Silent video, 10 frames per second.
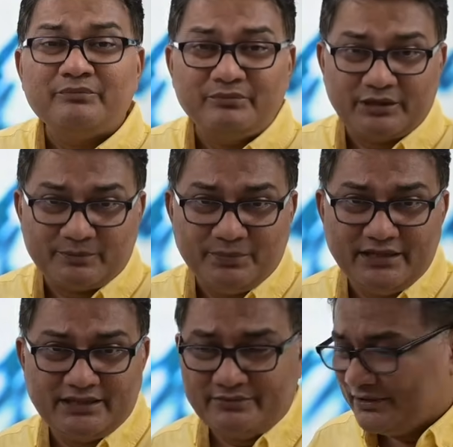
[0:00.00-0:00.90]
But
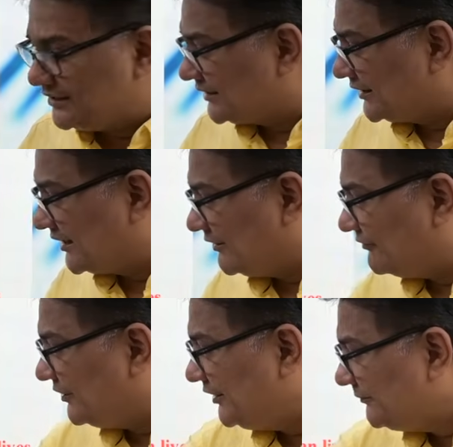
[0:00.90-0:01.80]
please listen
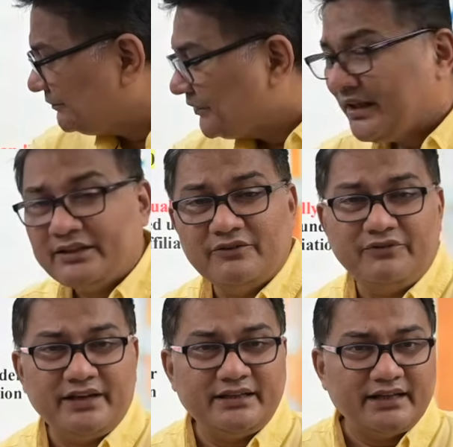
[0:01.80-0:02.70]
carefully. The
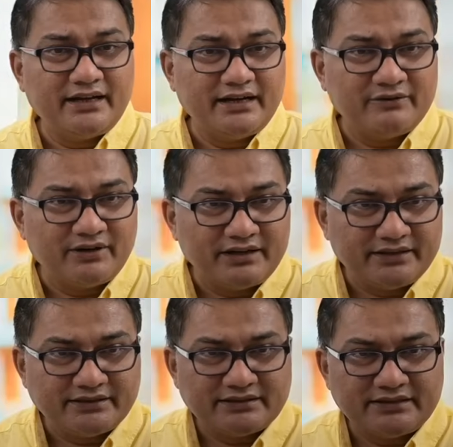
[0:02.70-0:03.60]
way there are
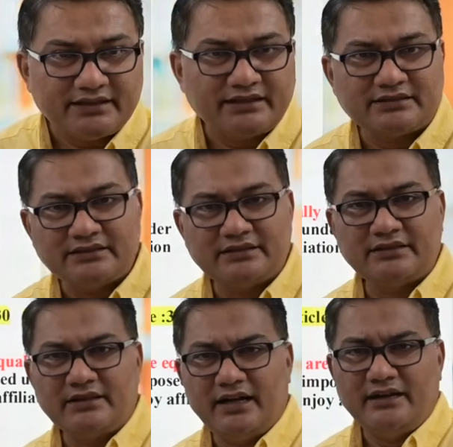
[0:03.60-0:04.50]
advantages, there are certain
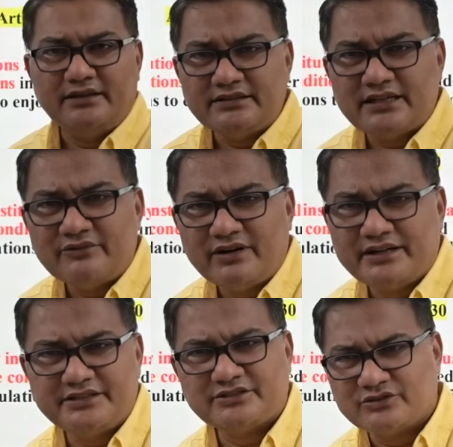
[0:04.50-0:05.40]

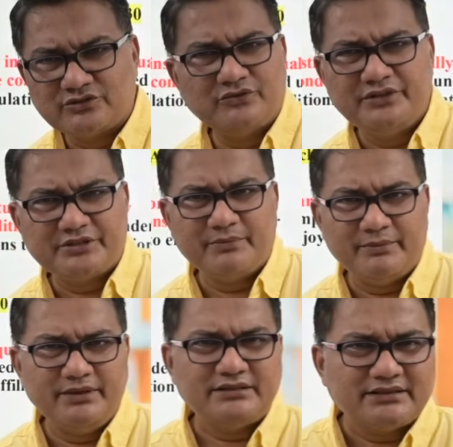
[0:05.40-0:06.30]
disadvantages also which may
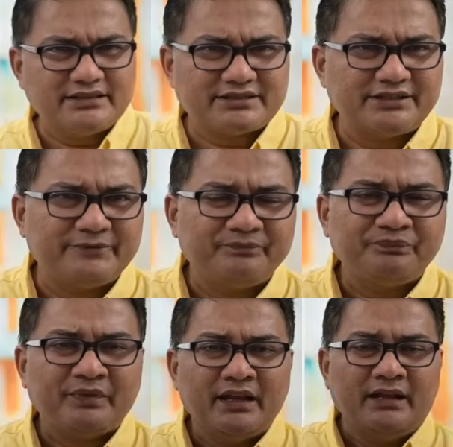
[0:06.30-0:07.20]
be suggested.
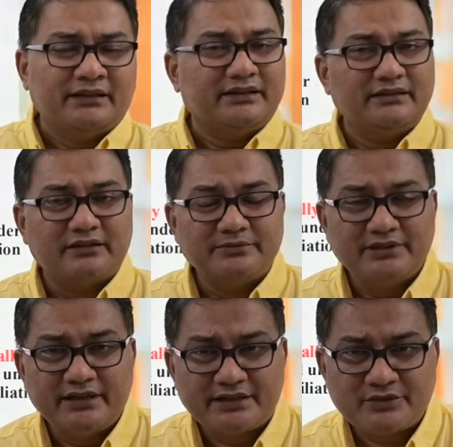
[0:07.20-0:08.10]
Then comes the
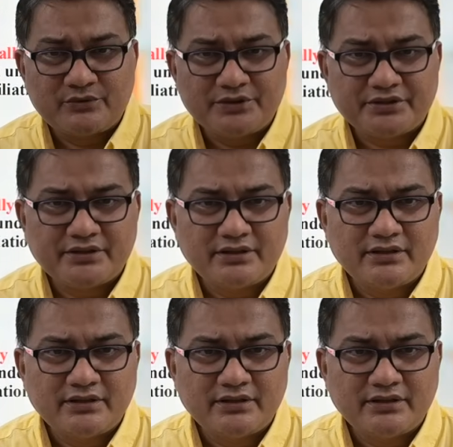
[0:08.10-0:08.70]
next question.